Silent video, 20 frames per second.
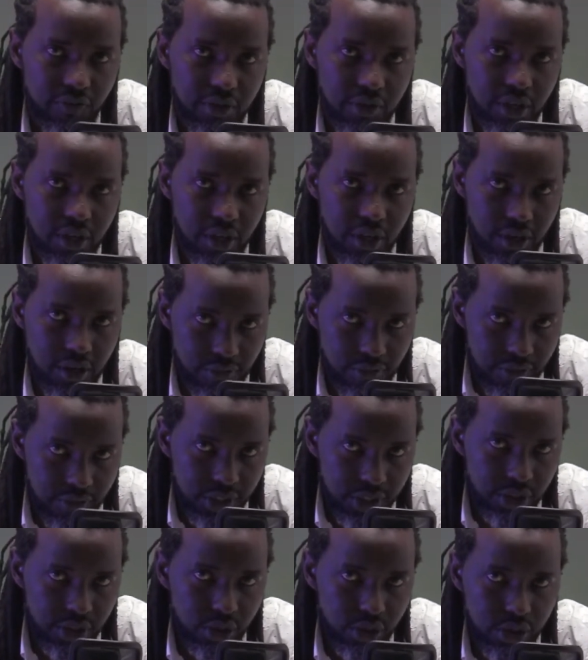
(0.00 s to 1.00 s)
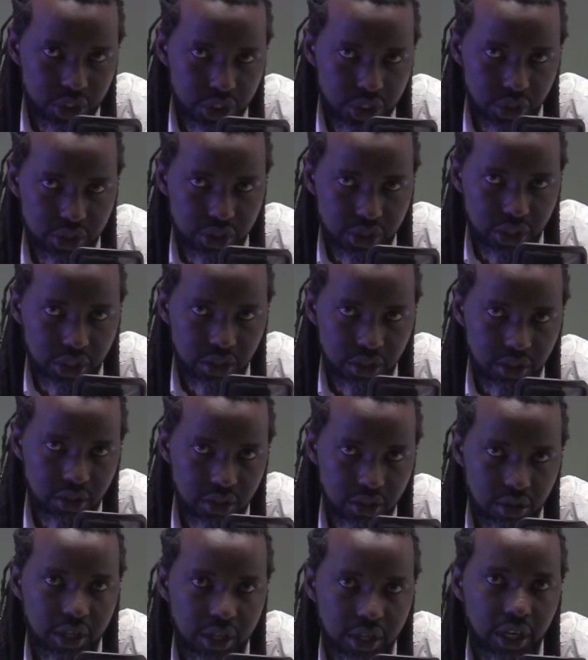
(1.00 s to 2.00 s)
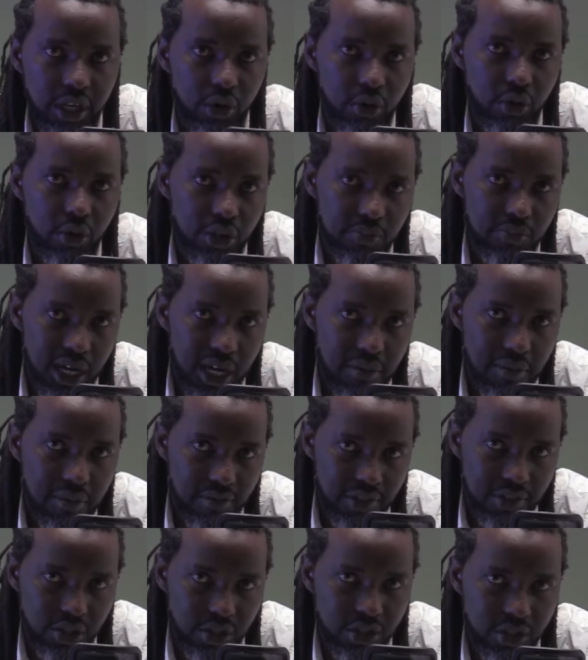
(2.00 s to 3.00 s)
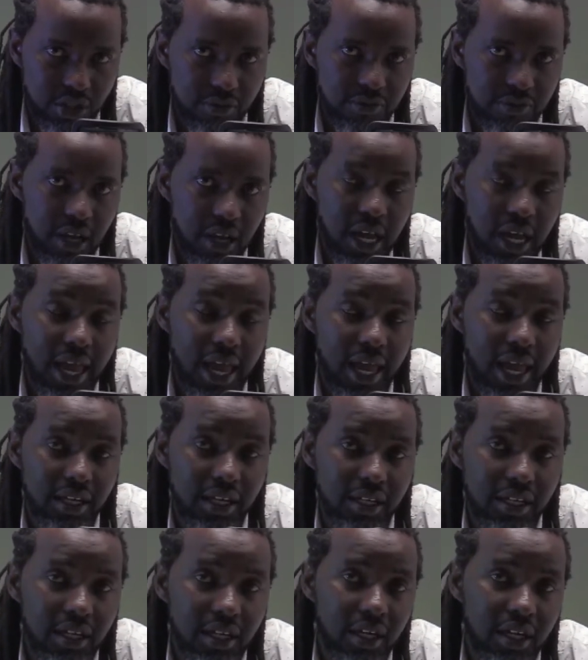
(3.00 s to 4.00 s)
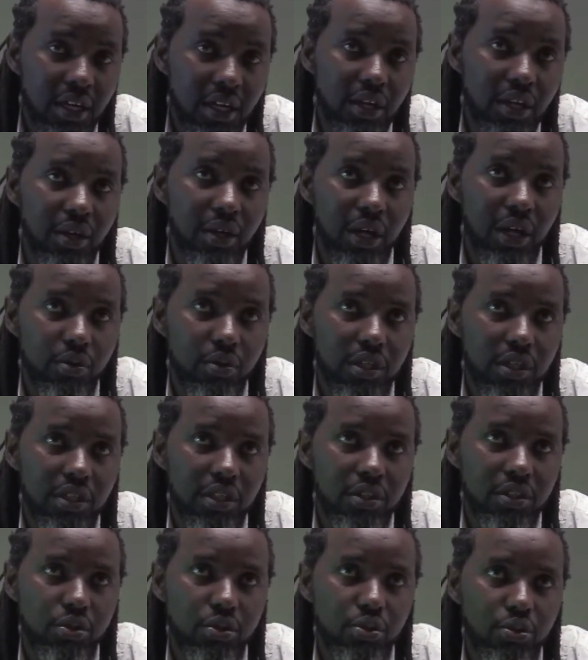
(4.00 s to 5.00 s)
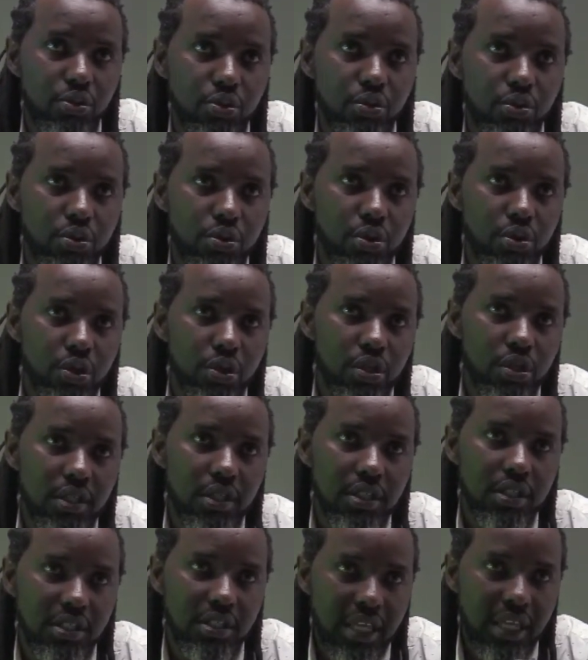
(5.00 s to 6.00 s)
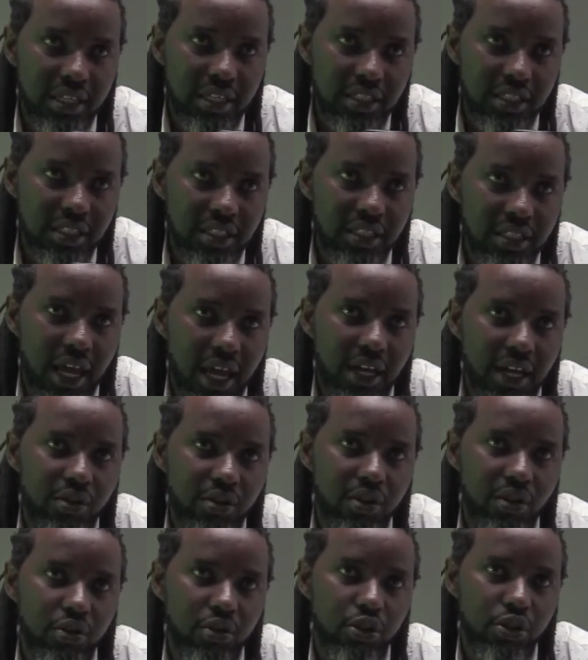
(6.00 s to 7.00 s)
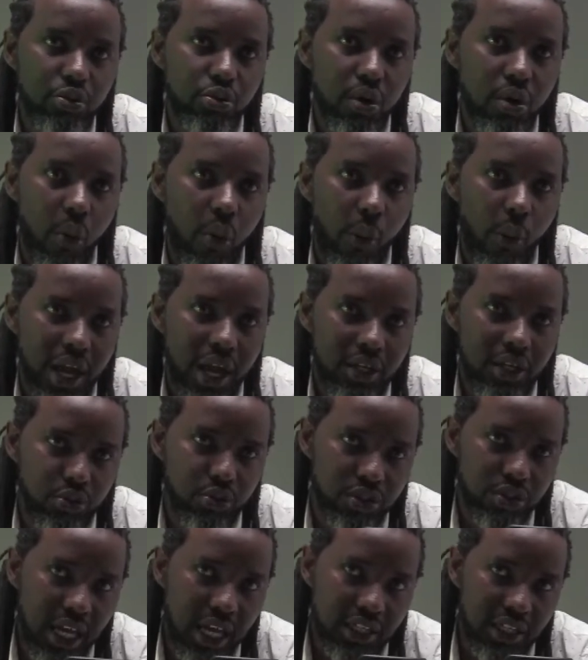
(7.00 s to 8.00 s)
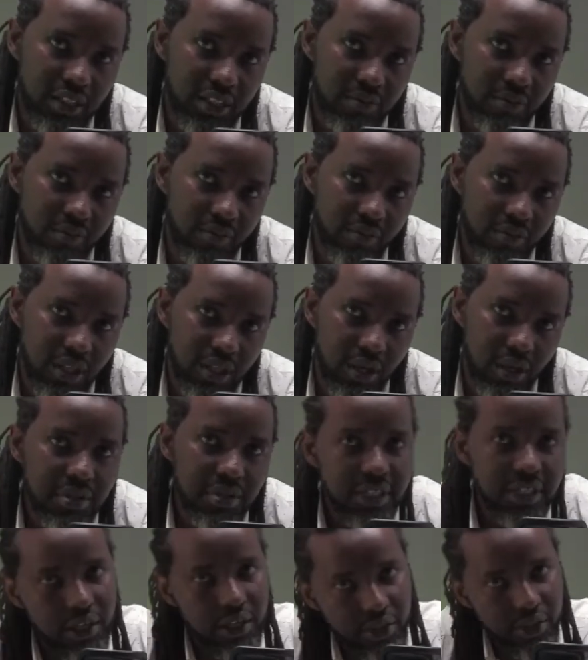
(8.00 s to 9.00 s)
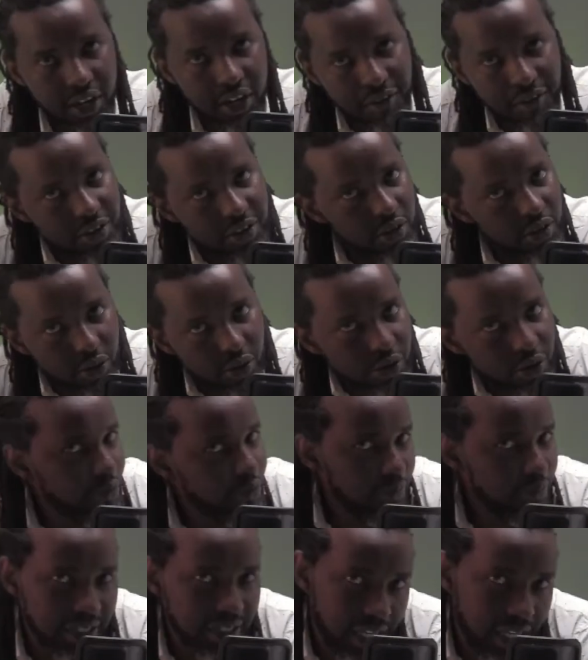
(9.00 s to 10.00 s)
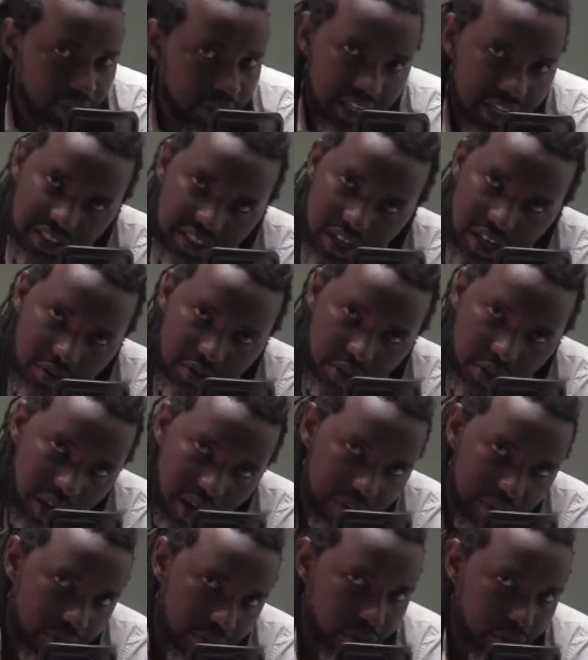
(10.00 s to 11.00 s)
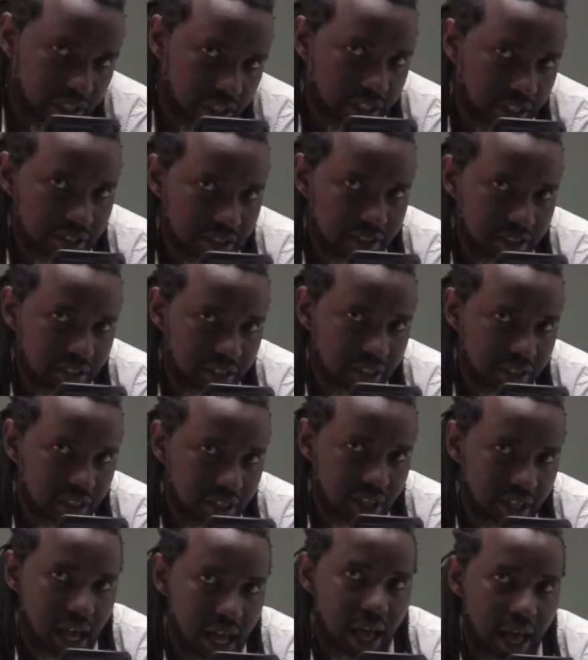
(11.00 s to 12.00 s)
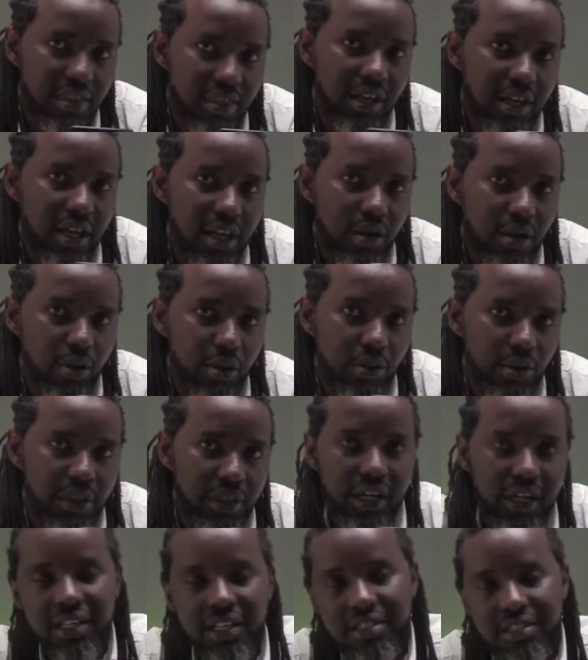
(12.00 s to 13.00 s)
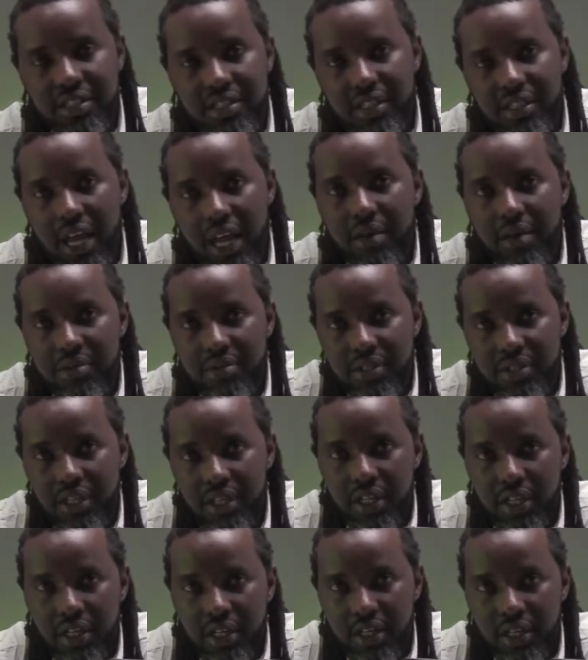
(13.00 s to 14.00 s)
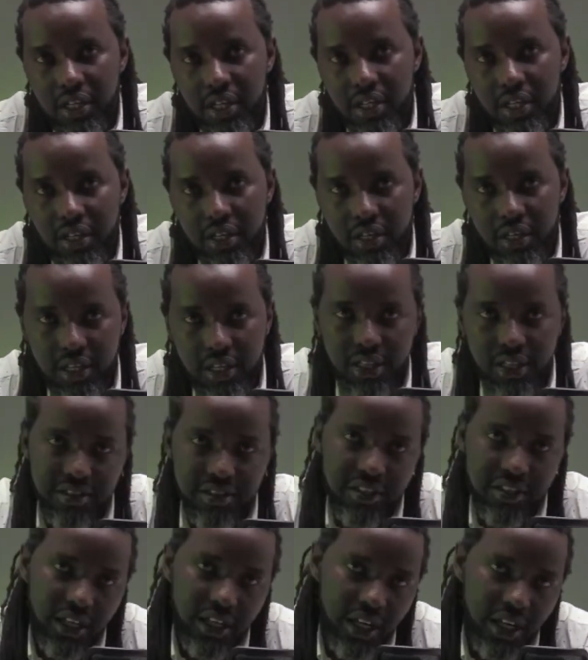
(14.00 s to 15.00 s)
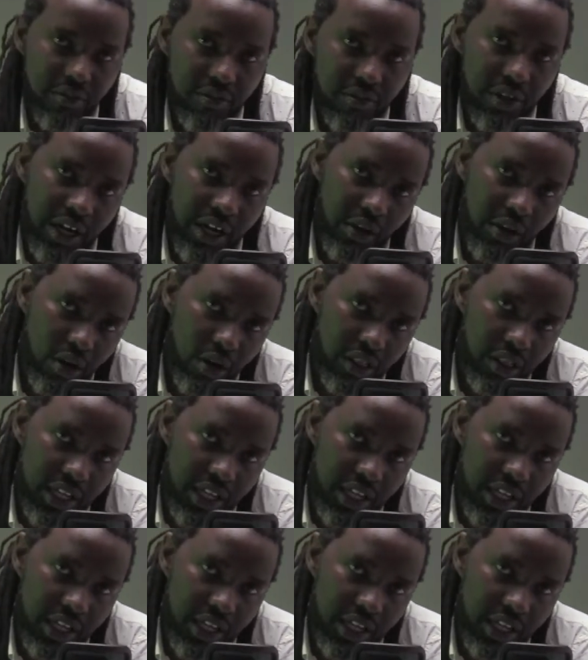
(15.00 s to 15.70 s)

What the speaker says: video shooting, okay, or you want to become a videographer and you're looking to start it and you're not sure where to start, basically you just need a video camera for starters, and then now the rest comes in the skill level and all that.